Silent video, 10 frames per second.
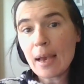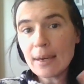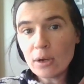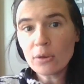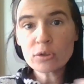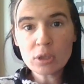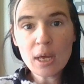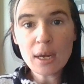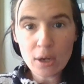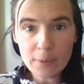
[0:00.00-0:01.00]
I know there's a
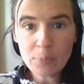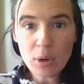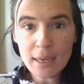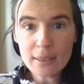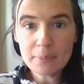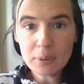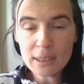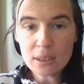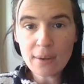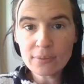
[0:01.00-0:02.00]
lot of upright
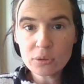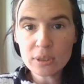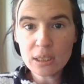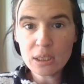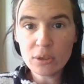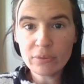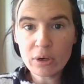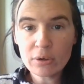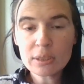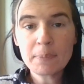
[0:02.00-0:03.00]
police officers in the
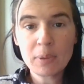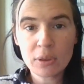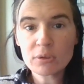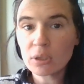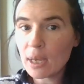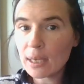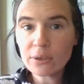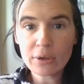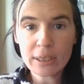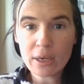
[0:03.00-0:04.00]
universe, but there's a lot
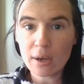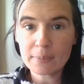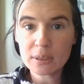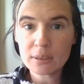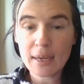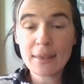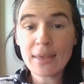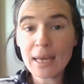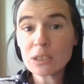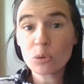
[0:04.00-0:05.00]
of dirty cops.
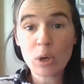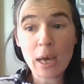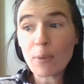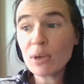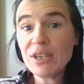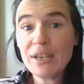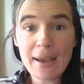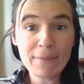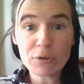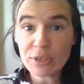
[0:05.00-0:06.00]
And that's, I would
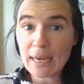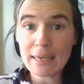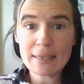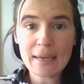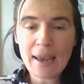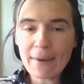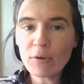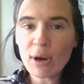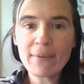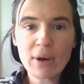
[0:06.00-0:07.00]
never date,
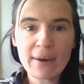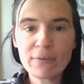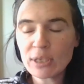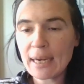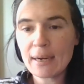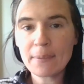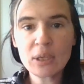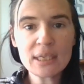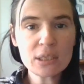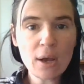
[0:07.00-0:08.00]
ever, ever, ever date a
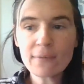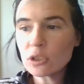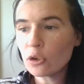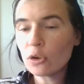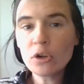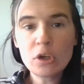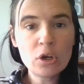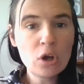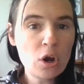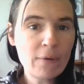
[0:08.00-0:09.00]
police officer,
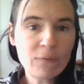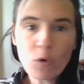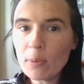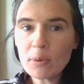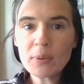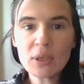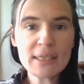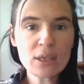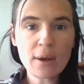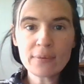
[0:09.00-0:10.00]
former
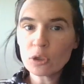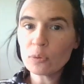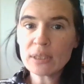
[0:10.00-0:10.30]
police officer,